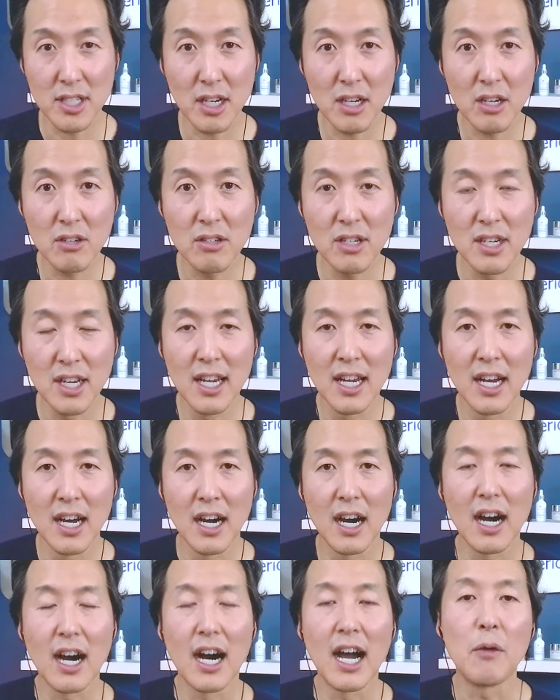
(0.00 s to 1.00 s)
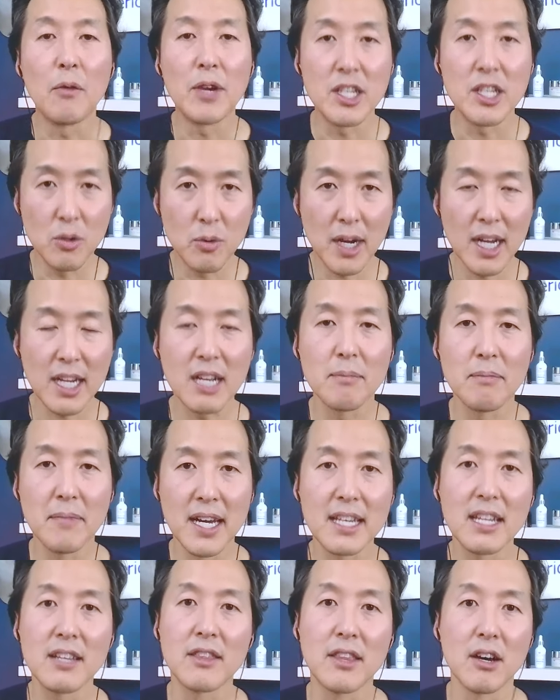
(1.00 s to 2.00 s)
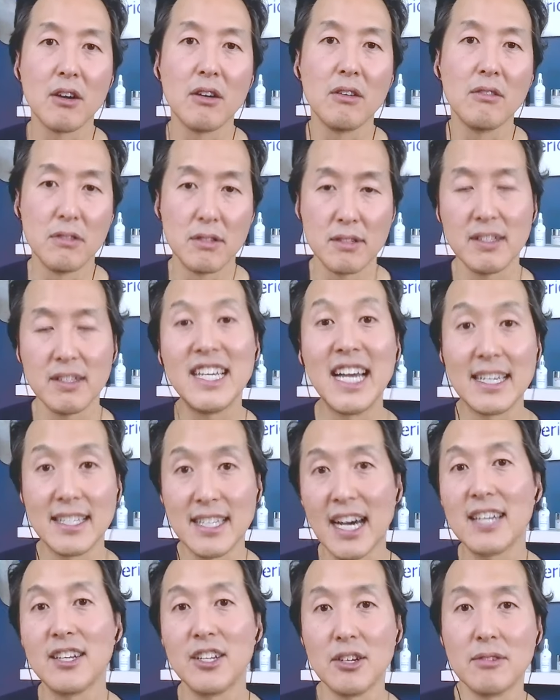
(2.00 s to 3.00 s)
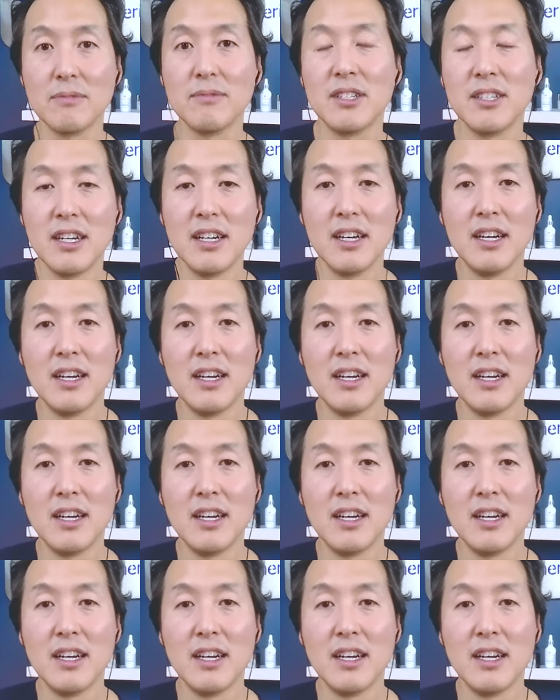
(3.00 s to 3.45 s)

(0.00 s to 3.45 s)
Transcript: or so. Uh, you and do? we do recommend it though. Yes, I do.